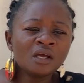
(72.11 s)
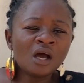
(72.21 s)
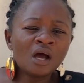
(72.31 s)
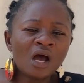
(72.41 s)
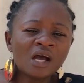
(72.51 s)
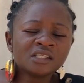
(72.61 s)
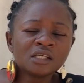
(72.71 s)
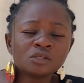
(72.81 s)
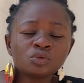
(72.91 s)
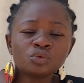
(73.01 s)
uh,
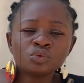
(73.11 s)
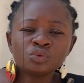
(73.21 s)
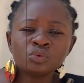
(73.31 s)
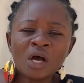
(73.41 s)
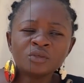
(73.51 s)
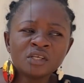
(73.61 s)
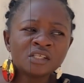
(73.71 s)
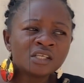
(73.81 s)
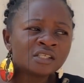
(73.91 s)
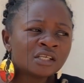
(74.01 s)
access to
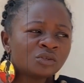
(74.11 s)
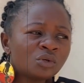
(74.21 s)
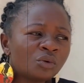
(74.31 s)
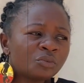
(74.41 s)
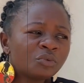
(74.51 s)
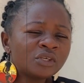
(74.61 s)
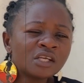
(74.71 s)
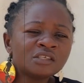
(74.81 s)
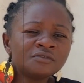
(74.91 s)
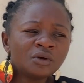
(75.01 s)
adolescent sexual
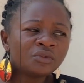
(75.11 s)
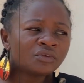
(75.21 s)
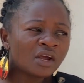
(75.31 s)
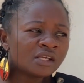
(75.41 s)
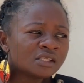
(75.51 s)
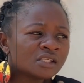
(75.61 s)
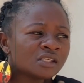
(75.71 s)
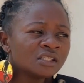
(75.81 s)
reproductive health rights.